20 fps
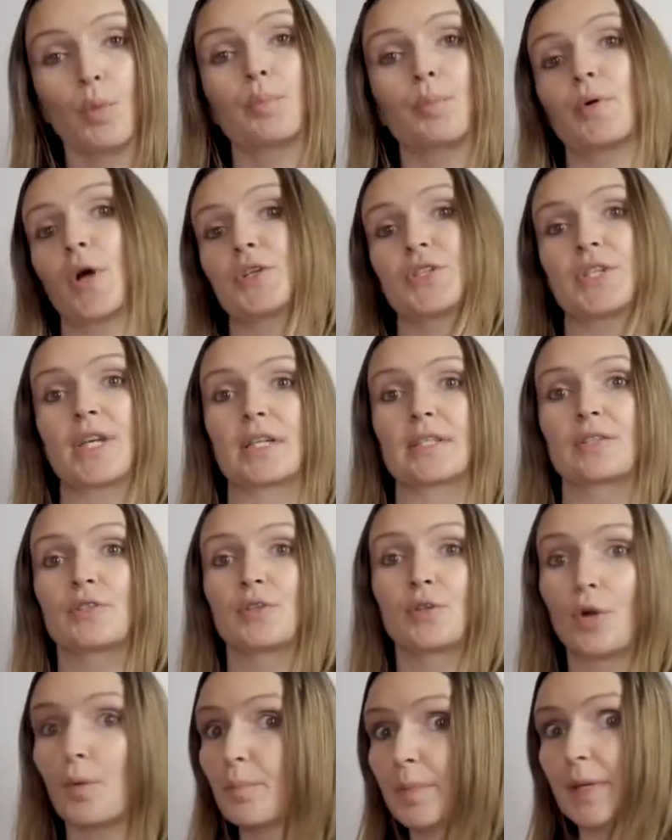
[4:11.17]
projects
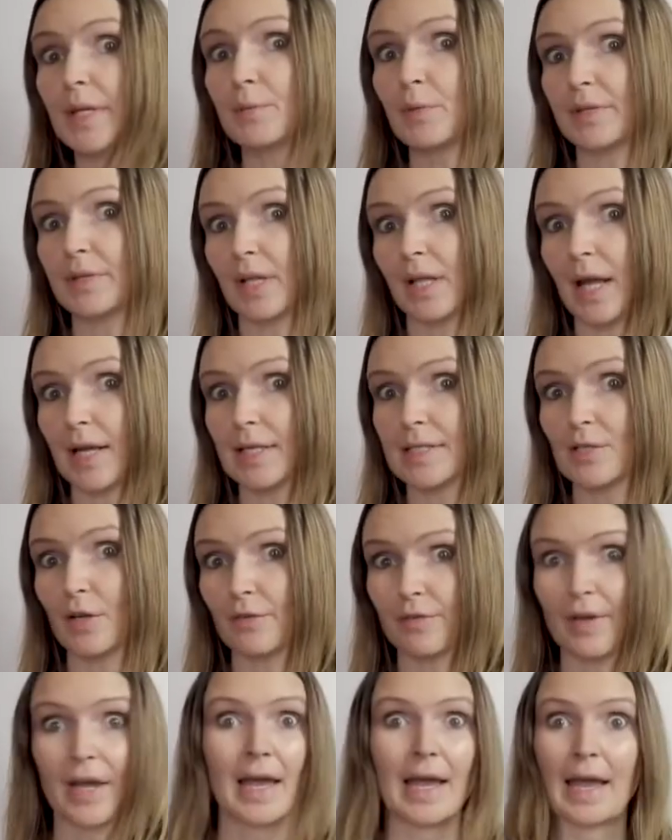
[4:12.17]
to compete with the likes
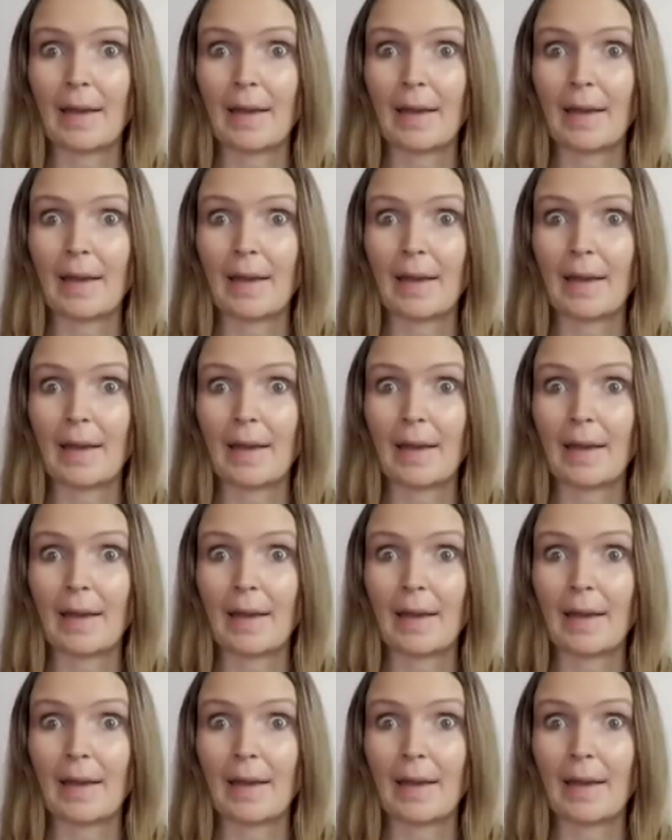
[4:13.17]
of